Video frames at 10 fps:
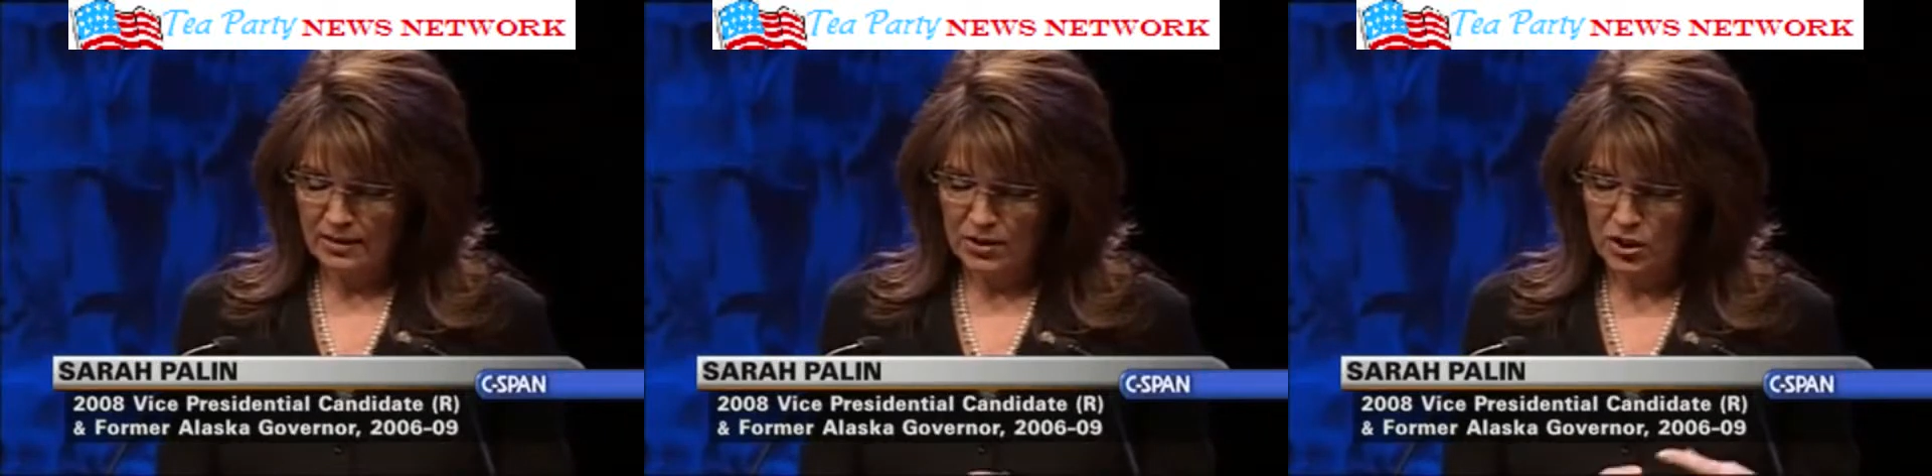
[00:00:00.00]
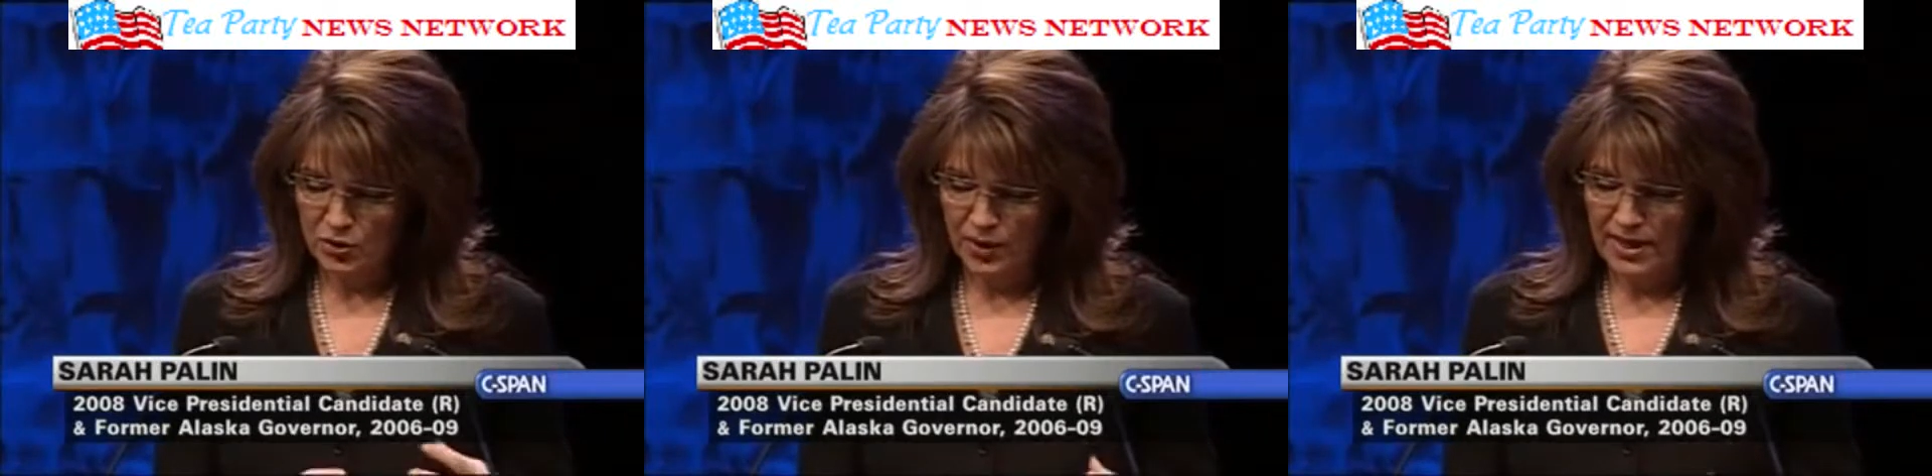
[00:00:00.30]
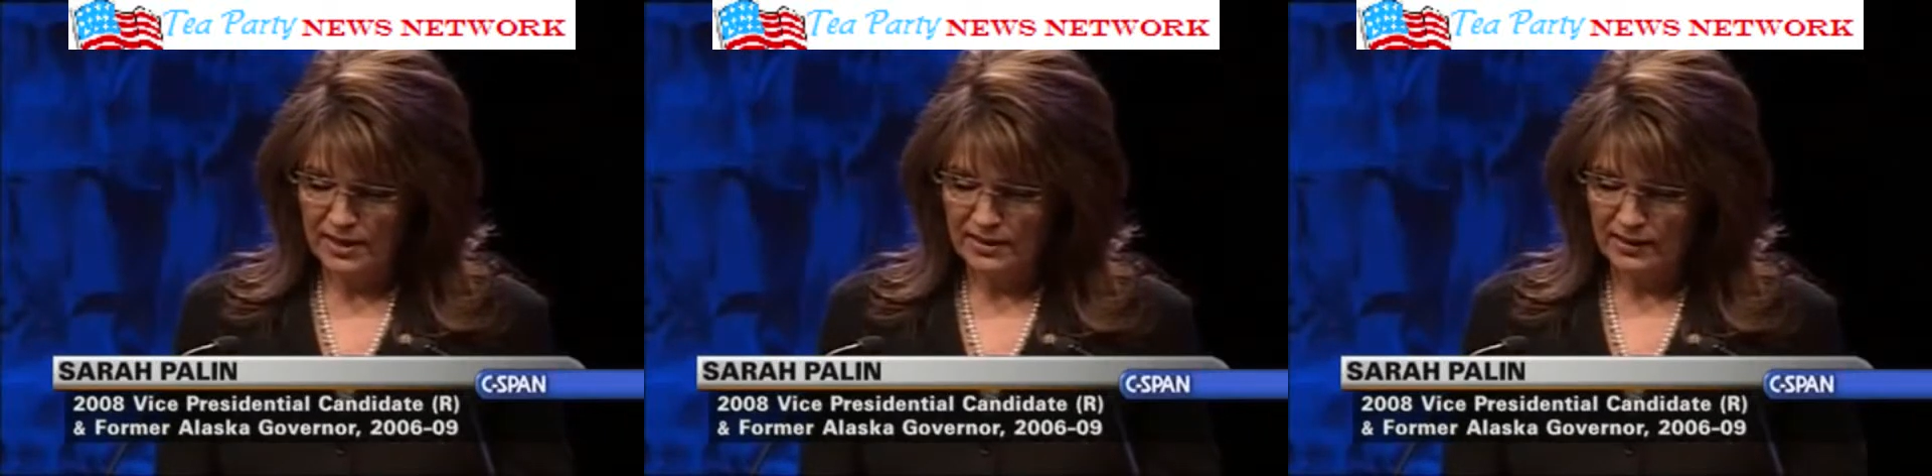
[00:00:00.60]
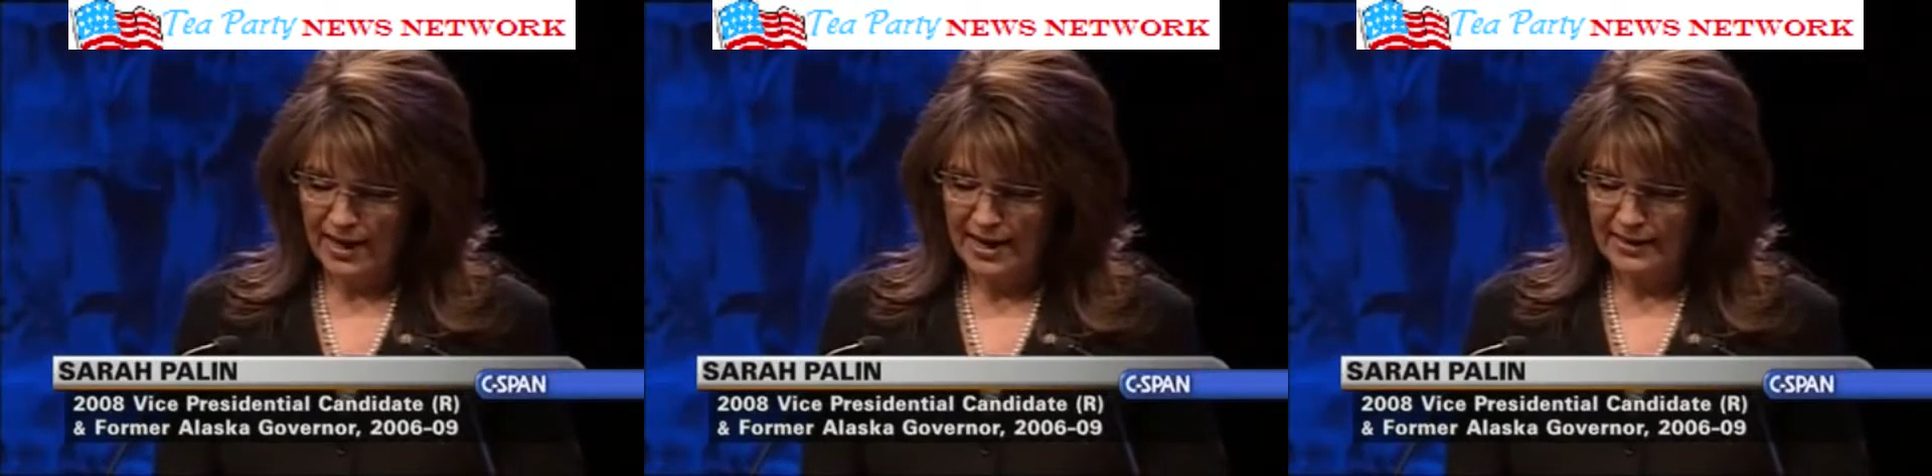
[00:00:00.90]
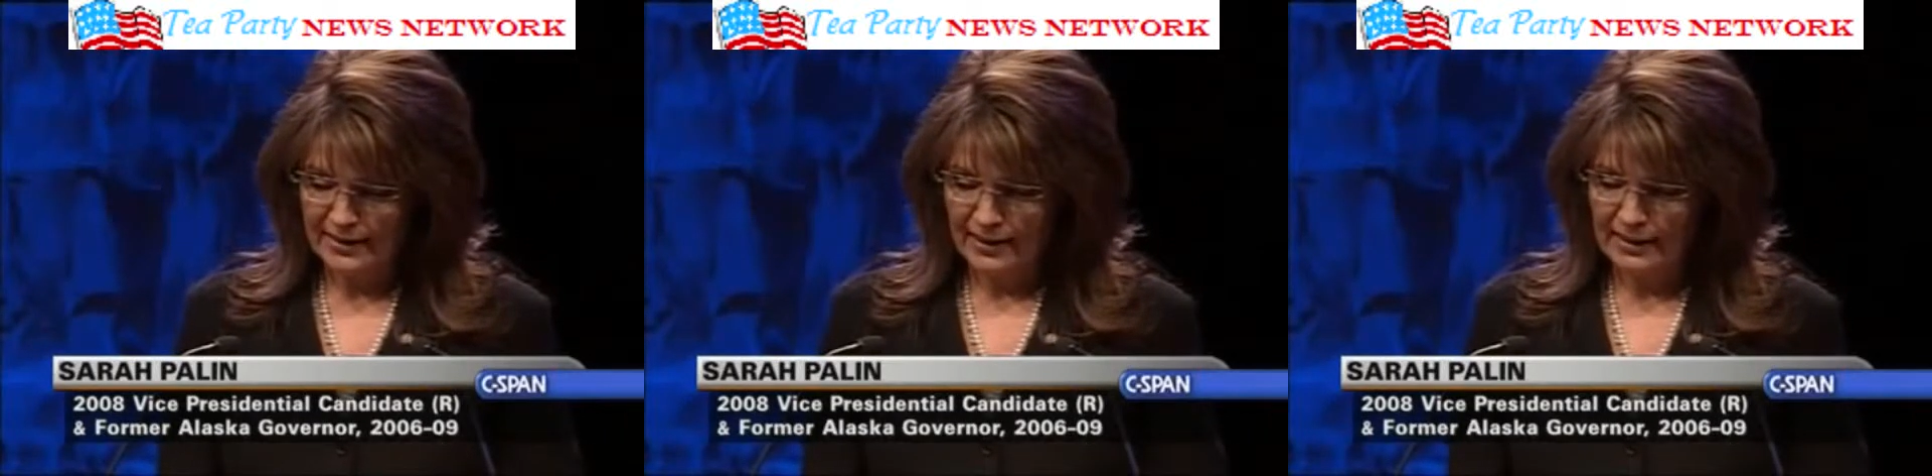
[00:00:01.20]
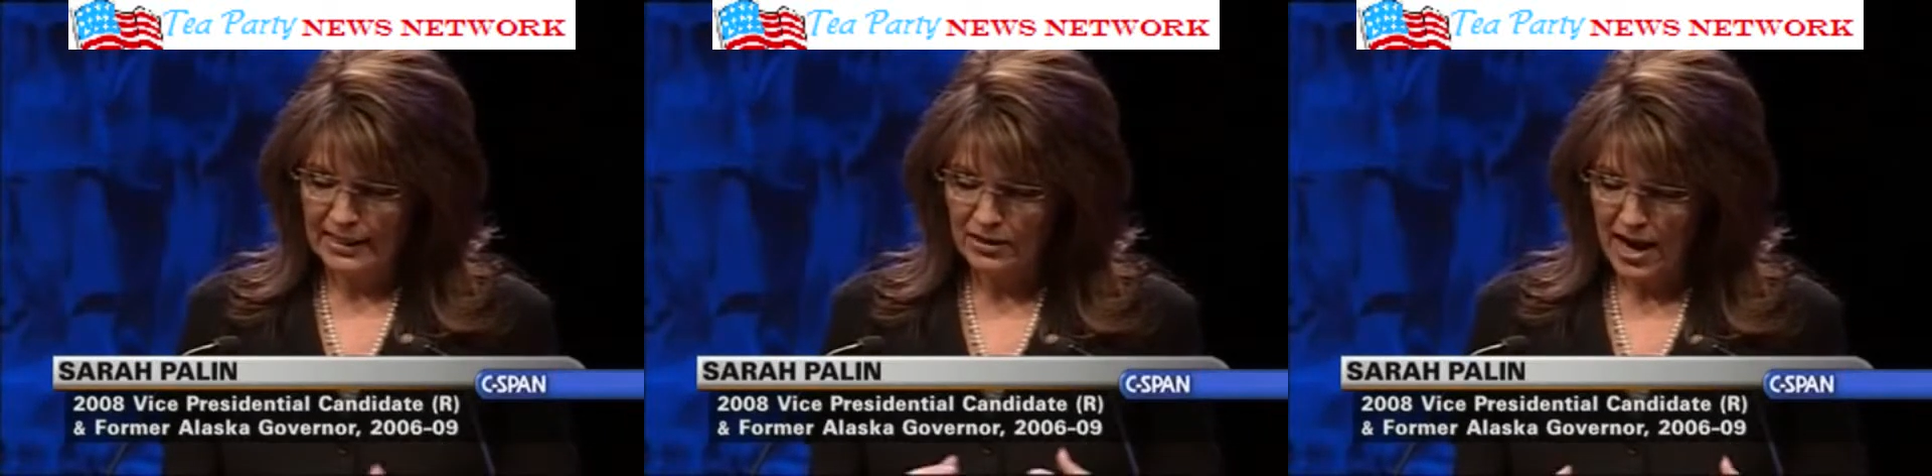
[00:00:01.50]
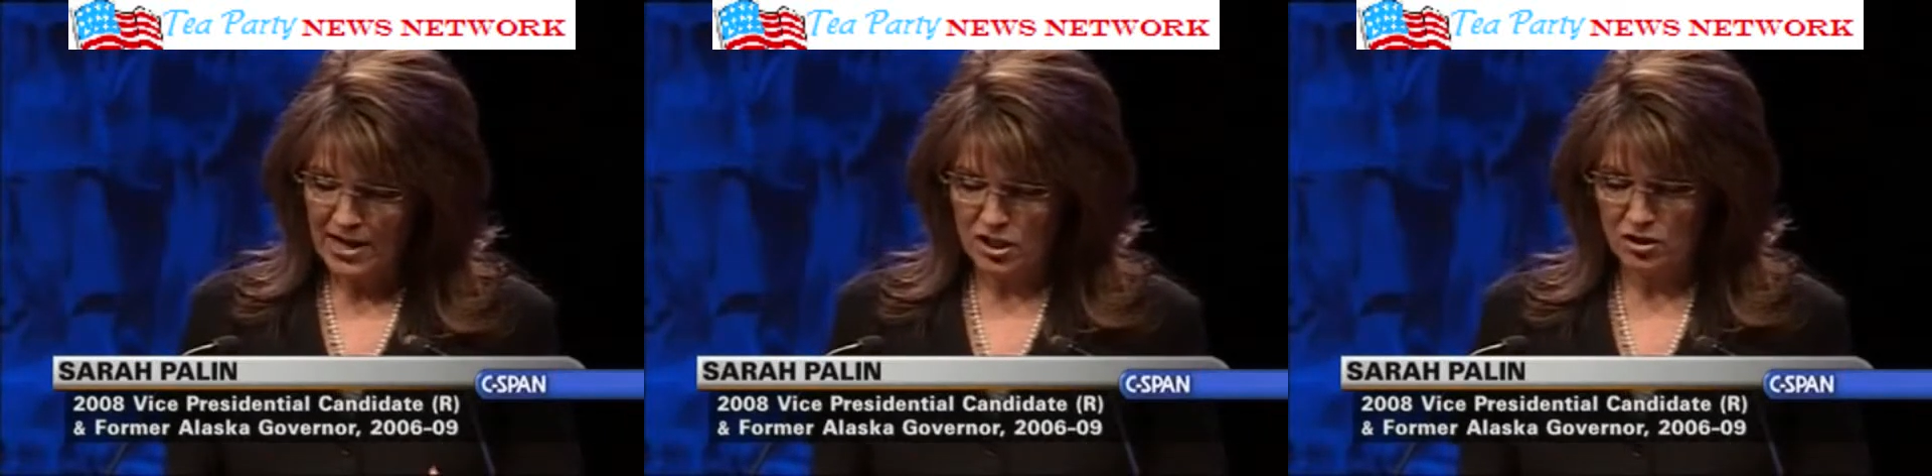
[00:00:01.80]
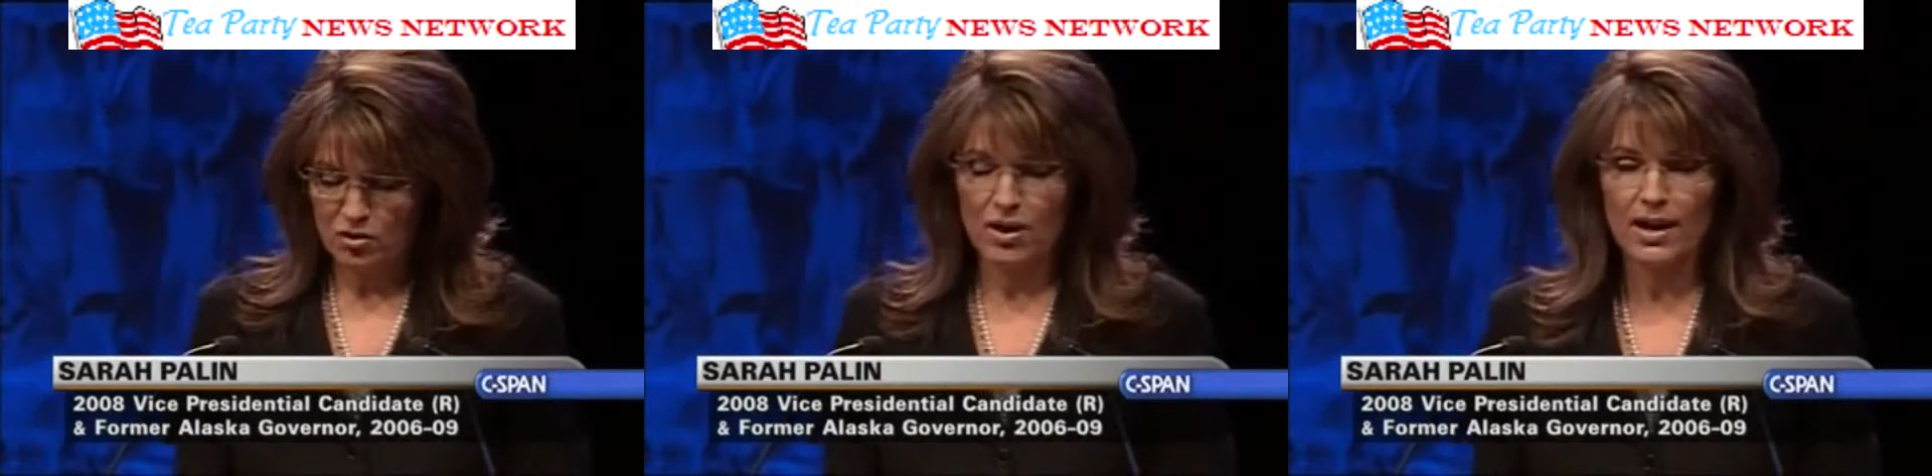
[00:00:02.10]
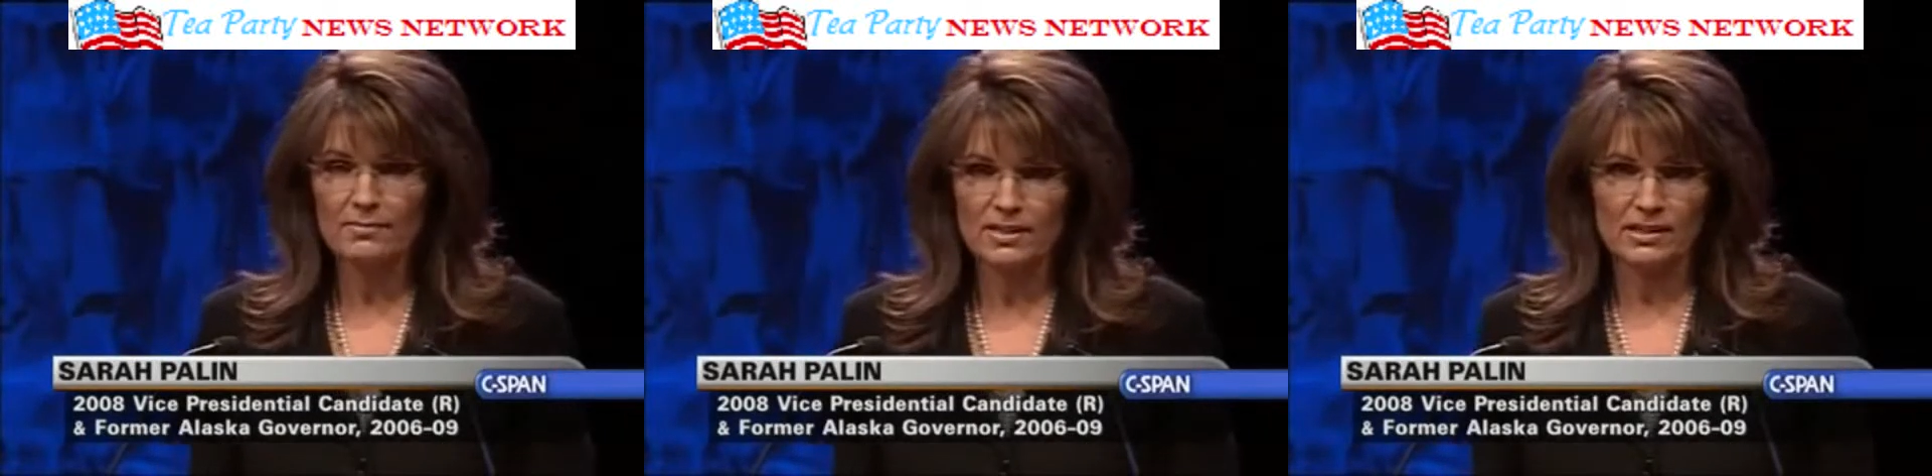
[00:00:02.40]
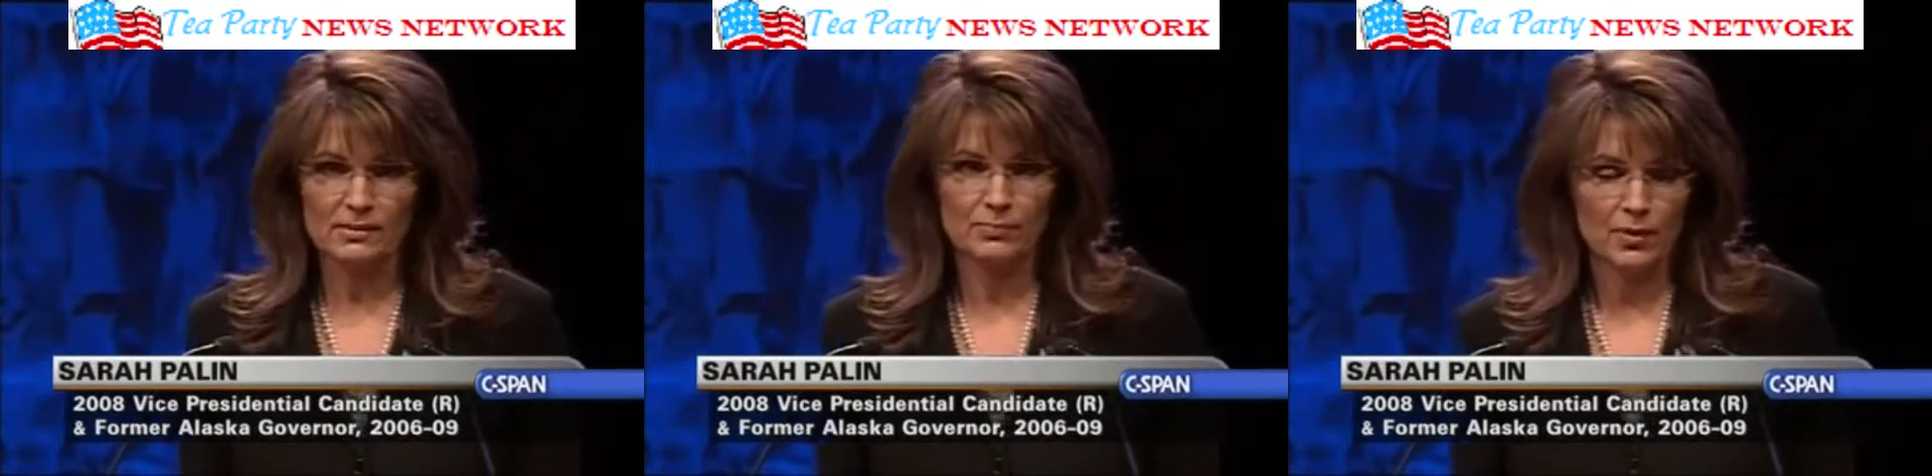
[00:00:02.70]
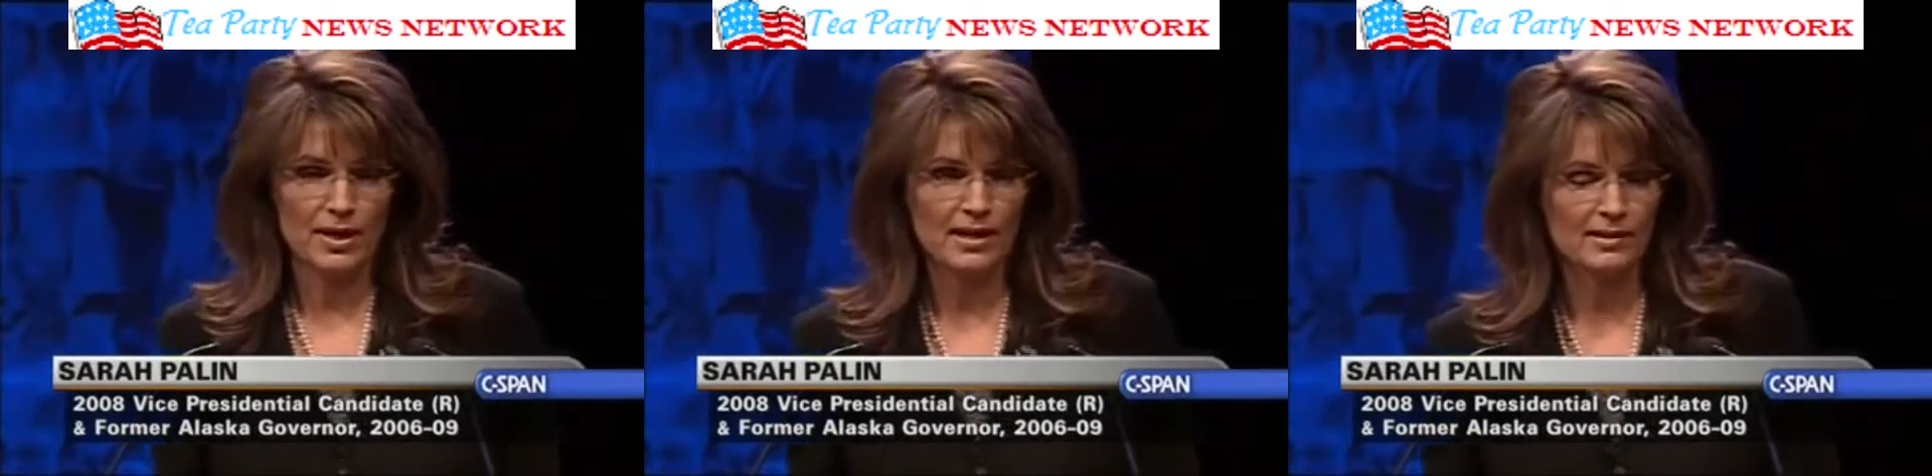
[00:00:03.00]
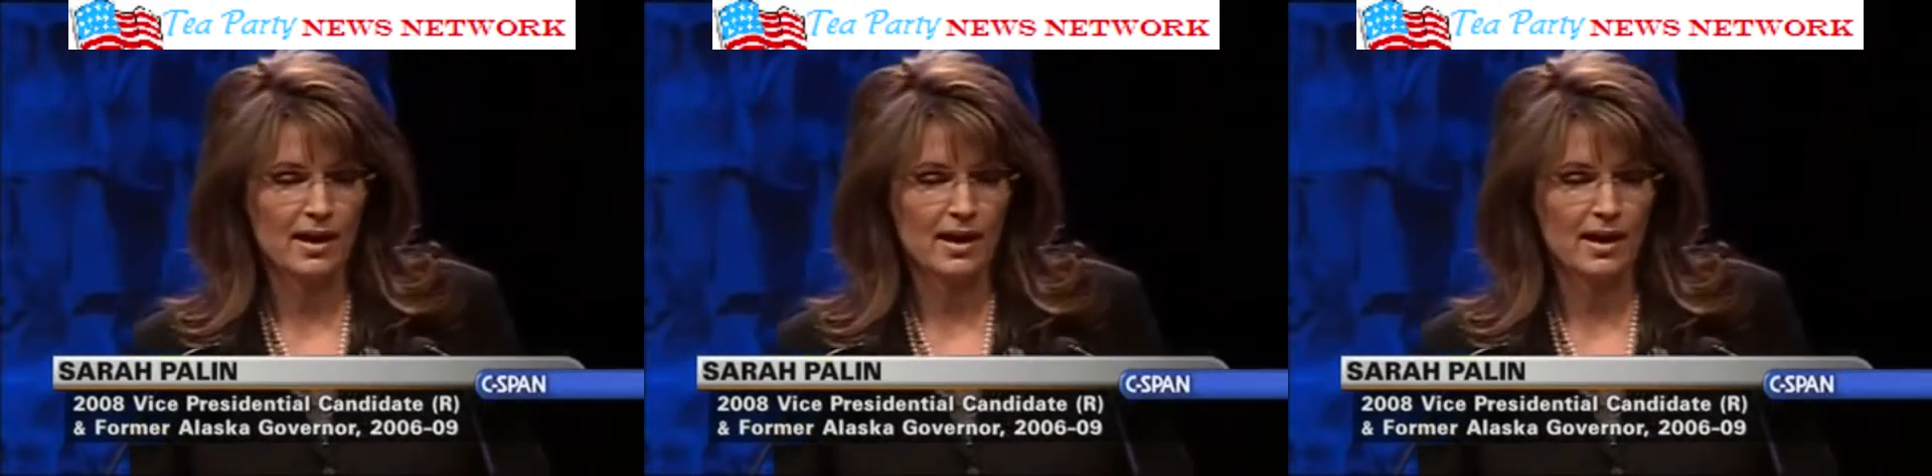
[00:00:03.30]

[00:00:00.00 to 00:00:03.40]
it was treated like an international crime spree,